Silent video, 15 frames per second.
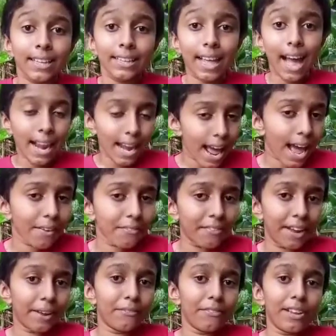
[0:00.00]
the
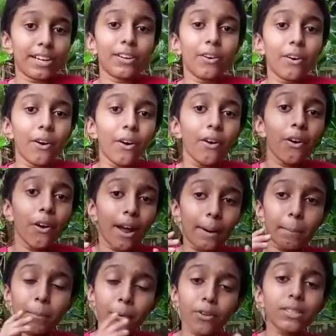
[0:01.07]
larvae will go
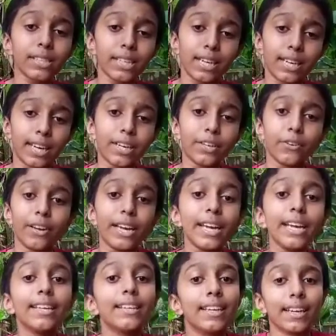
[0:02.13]
and proceed into
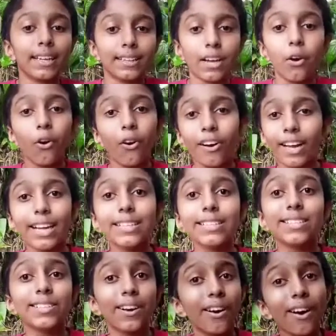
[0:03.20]
eating the
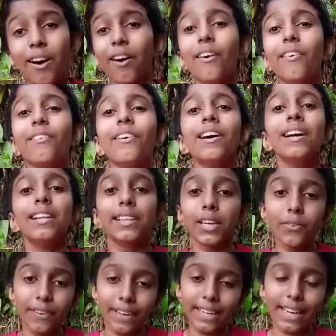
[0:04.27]
organs of the
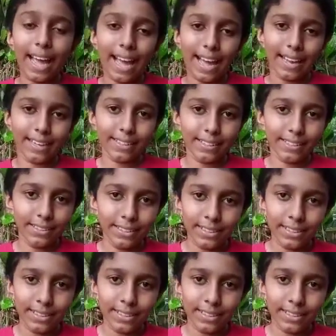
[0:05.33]
queen ant.